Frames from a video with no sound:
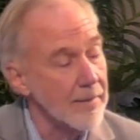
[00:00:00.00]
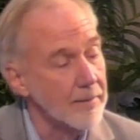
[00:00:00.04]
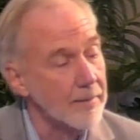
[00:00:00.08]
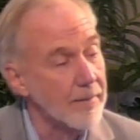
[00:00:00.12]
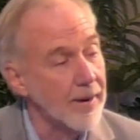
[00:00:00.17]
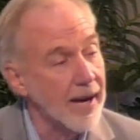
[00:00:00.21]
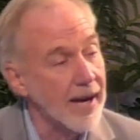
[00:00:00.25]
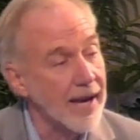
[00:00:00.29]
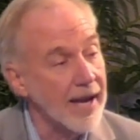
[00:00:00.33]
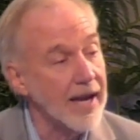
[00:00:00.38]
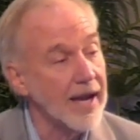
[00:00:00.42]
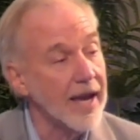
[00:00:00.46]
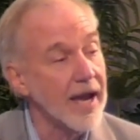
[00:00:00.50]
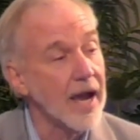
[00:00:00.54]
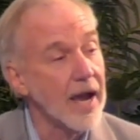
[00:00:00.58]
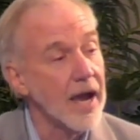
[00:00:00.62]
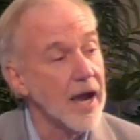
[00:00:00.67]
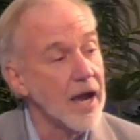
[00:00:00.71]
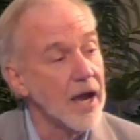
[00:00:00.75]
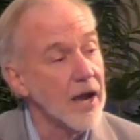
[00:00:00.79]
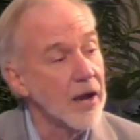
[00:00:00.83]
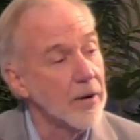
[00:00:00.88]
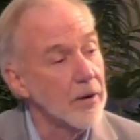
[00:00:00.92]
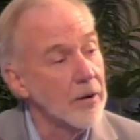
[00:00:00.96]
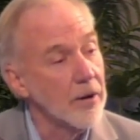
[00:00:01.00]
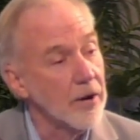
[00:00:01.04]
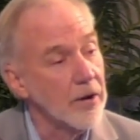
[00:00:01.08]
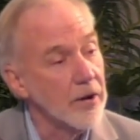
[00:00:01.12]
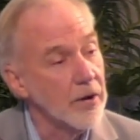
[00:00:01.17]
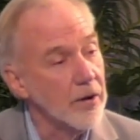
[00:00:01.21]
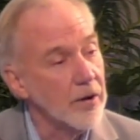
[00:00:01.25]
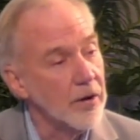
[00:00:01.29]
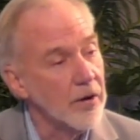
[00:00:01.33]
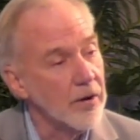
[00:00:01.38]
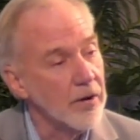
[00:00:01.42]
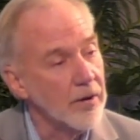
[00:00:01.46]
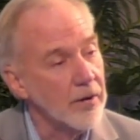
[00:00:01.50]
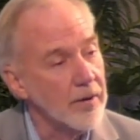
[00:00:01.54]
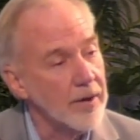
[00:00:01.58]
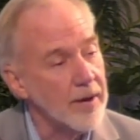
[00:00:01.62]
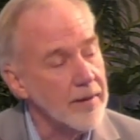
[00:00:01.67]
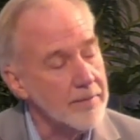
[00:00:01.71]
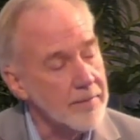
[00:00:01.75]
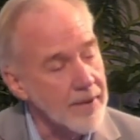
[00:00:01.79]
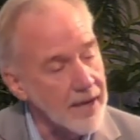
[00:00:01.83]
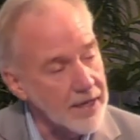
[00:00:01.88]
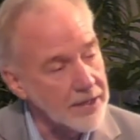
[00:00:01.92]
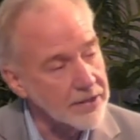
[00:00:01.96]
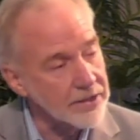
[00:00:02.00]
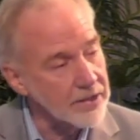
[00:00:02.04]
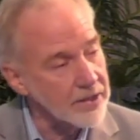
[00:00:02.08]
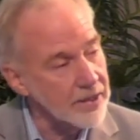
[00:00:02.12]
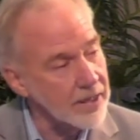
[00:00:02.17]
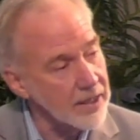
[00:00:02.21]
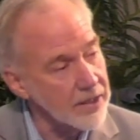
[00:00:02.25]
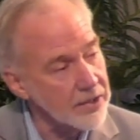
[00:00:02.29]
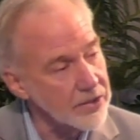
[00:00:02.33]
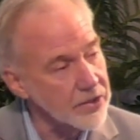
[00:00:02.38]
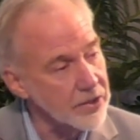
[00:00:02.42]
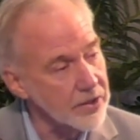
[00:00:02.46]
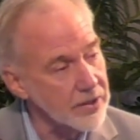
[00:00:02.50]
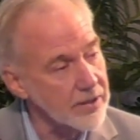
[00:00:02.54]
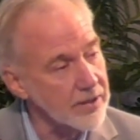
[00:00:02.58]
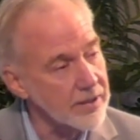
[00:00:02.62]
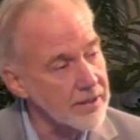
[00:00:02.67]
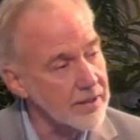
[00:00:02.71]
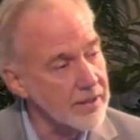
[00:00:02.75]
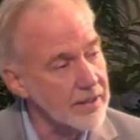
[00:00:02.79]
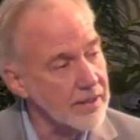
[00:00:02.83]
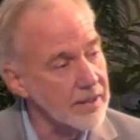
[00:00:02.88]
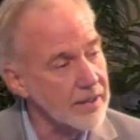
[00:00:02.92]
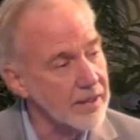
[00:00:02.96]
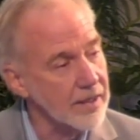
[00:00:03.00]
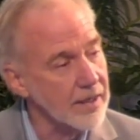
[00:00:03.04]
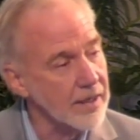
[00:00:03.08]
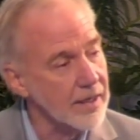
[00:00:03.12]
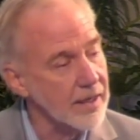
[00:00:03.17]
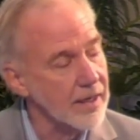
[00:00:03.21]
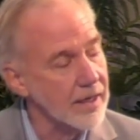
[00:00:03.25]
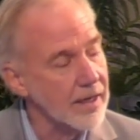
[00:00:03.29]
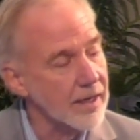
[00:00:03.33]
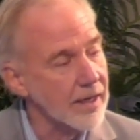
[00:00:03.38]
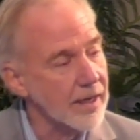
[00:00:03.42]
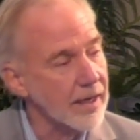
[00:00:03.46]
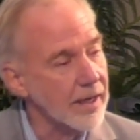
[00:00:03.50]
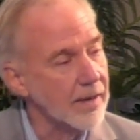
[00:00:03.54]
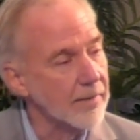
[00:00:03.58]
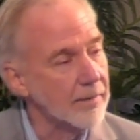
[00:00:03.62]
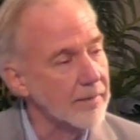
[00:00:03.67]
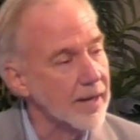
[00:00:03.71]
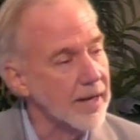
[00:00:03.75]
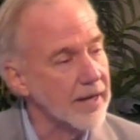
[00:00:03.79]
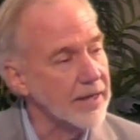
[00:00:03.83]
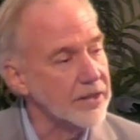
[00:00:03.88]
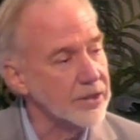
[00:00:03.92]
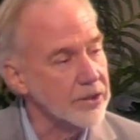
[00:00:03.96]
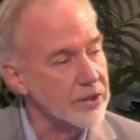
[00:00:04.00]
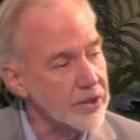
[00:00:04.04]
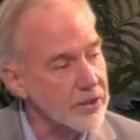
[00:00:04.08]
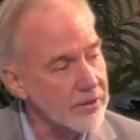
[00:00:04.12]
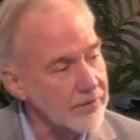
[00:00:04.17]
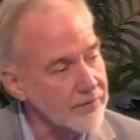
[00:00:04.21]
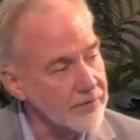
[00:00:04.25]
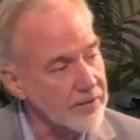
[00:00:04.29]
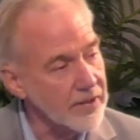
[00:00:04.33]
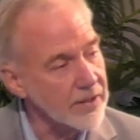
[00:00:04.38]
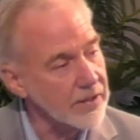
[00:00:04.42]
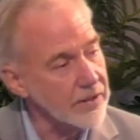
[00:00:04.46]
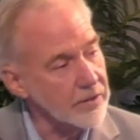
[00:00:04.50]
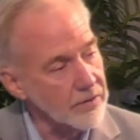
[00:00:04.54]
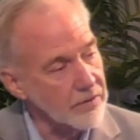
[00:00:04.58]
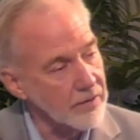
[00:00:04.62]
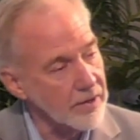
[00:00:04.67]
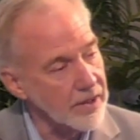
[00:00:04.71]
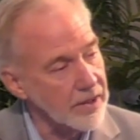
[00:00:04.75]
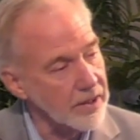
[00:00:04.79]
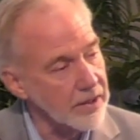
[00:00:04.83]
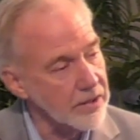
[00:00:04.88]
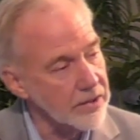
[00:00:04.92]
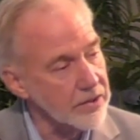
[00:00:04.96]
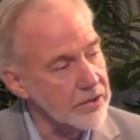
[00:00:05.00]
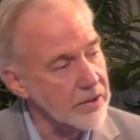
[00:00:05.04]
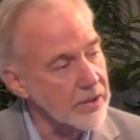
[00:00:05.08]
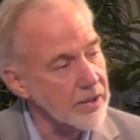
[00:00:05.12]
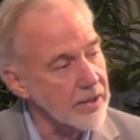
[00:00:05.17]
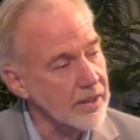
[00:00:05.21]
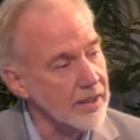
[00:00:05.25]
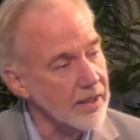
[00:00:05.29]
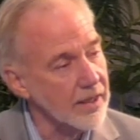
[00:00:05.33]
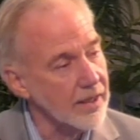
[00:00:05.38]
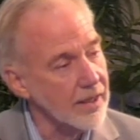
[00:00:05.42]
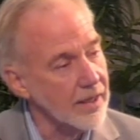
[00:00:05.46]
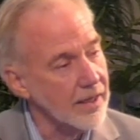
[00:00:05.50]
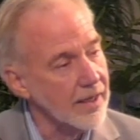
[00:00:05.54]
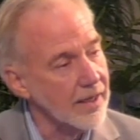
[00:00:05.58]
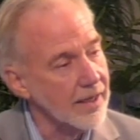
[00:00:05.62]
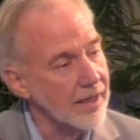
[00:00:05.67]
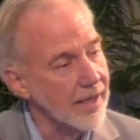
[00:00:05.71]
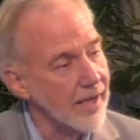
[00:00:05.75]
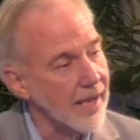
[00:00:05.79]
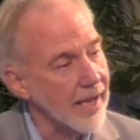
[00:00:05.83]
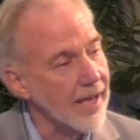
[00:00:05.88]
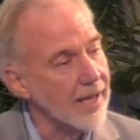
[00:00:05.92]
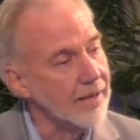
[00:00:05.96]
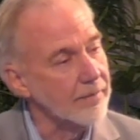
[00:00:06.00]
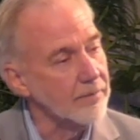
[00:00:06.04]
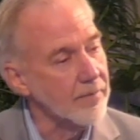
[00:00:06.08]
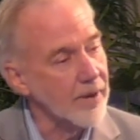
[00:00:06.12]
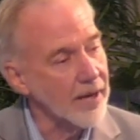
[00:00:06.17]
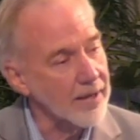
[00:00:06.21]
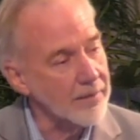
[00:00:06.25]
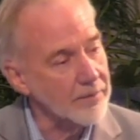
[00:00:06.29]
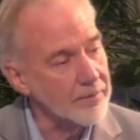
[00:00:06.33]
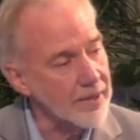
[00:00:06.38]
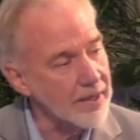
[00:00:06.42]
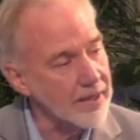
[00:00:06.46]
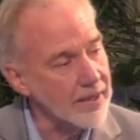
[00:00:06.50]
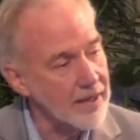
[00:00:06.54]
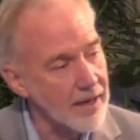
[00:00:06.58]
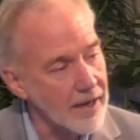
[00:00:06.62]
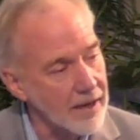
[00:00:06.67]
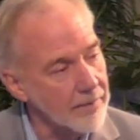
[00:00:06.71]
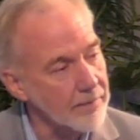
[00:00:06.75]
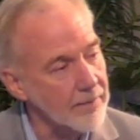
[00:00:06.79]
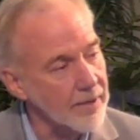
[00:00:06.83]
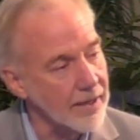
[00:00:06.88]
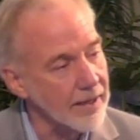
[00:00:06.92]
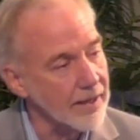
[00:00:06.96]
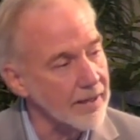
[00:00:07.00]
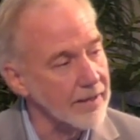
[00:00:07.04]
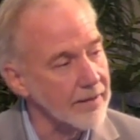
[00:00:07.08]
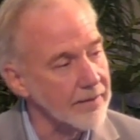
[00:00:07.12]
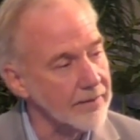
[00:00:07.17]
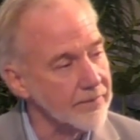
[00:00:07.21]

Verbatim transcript: by imagination, by shifting your energy, and by becoming.